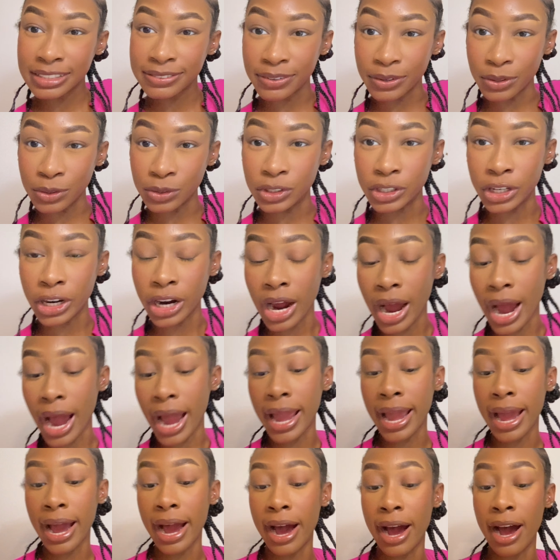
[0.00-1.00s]
folder, I
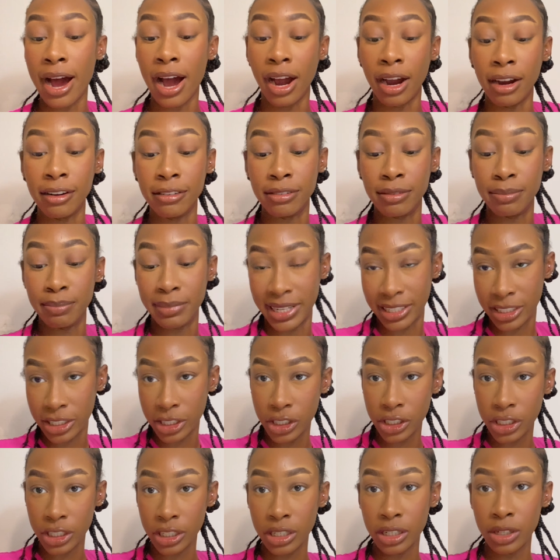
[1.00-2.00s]
have
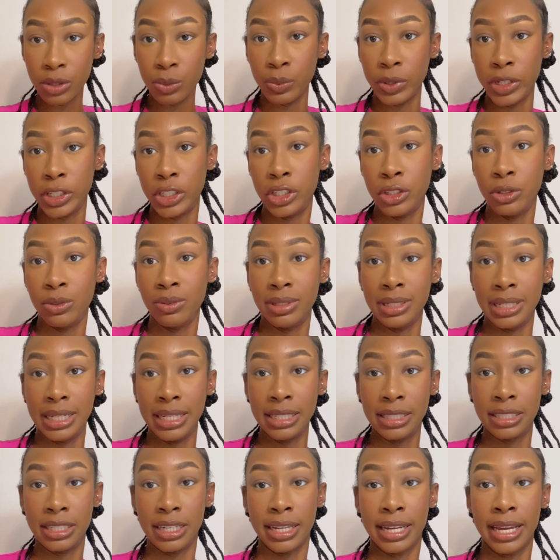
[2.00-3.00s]
Messenger, which you
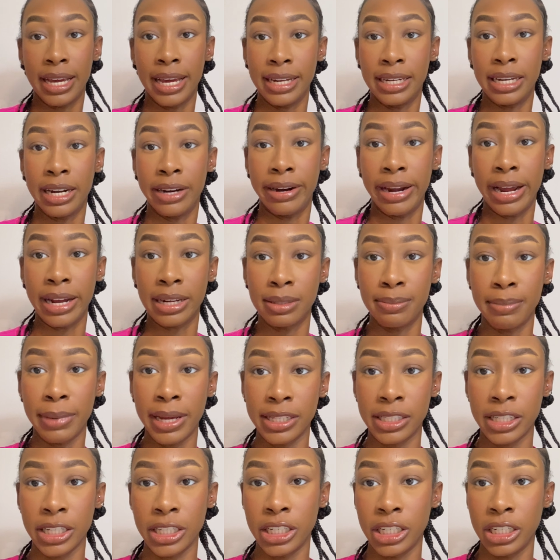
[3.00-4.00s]
need to get direct
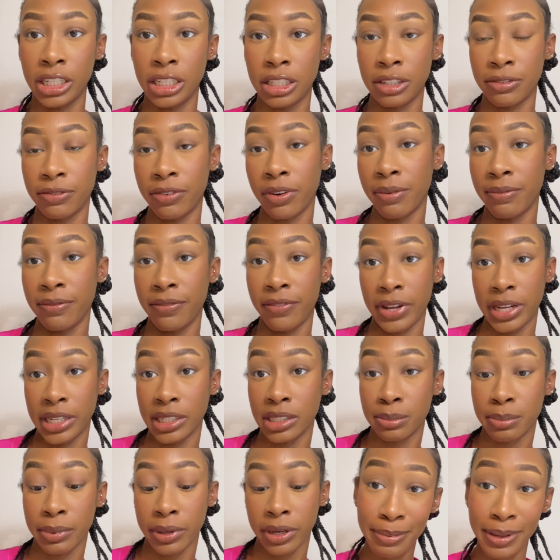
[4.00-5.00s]
messages from
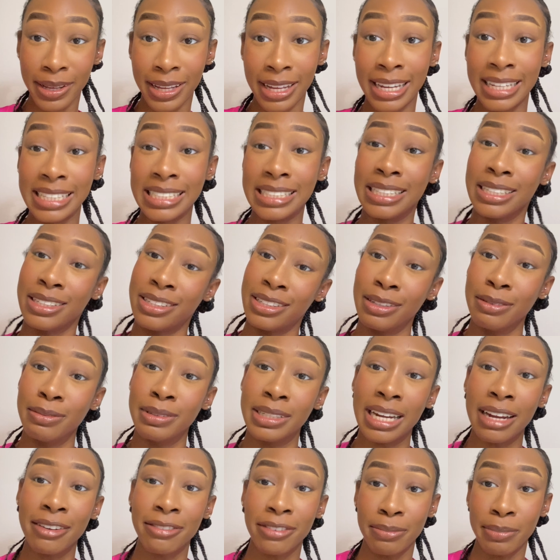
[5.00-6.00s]
Facebook because the group
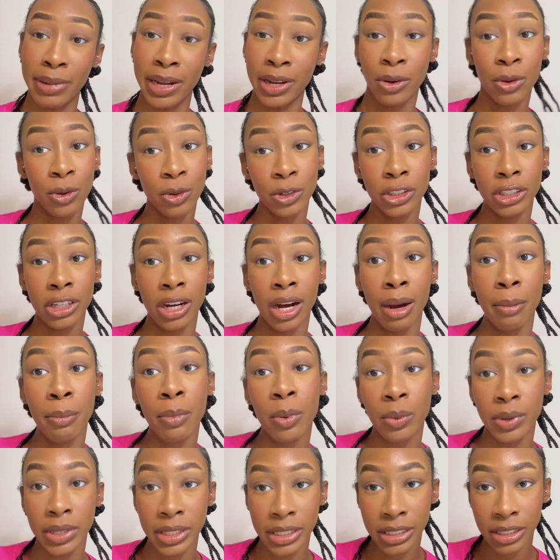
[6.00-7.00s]
chat for my old
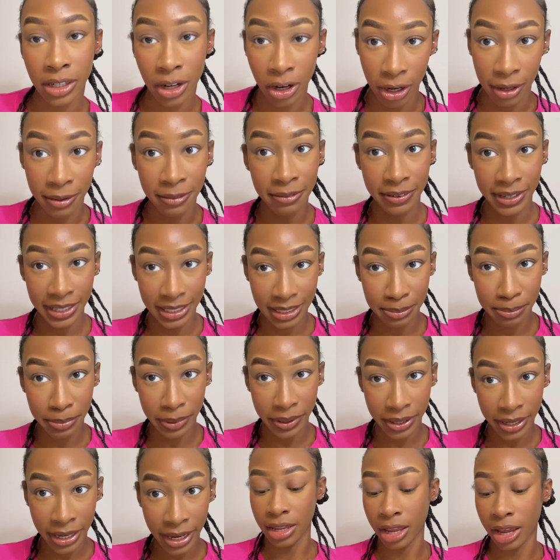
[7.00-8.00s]
job was on
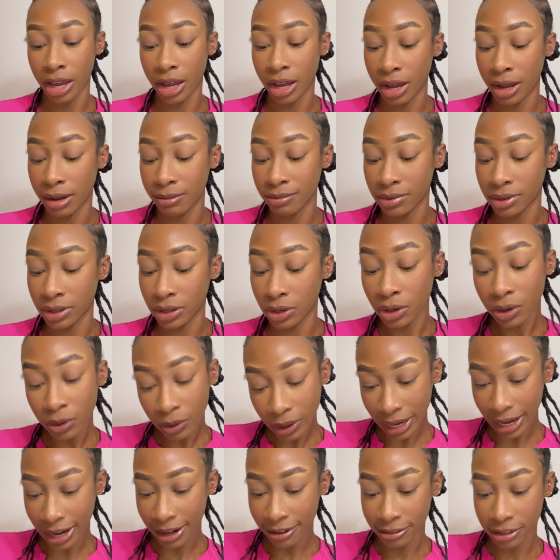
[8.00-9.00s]
Facebook. You don't
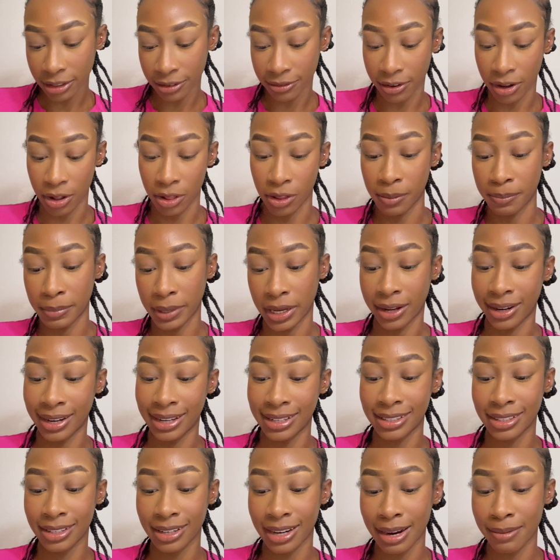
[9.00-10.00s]
have to follow me on
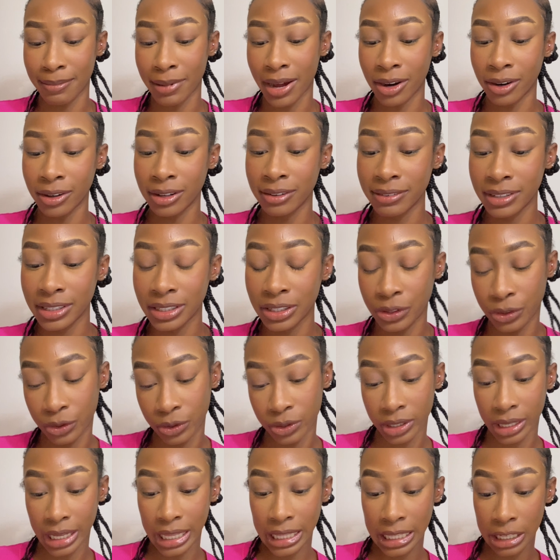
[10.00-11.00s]
Instagram. I don't even
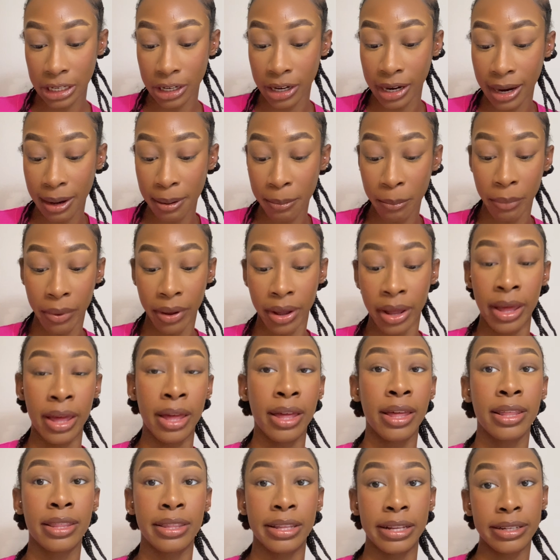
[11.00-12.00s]
use Instagram, but
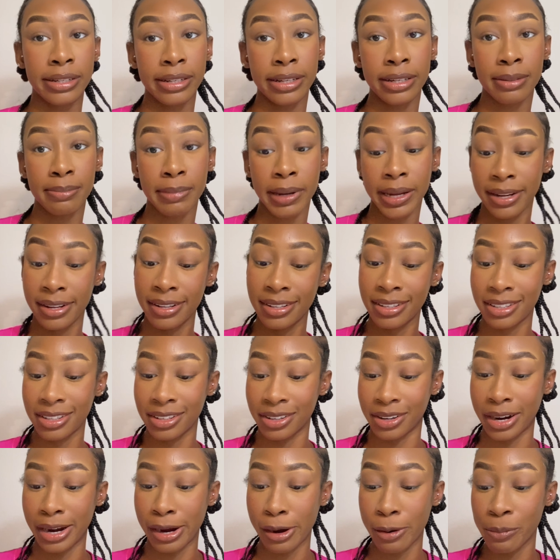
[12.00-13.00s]
this is my
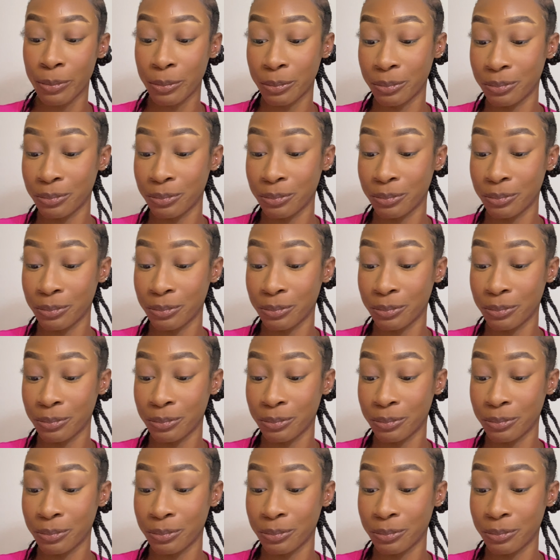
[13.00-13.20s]
Instagram.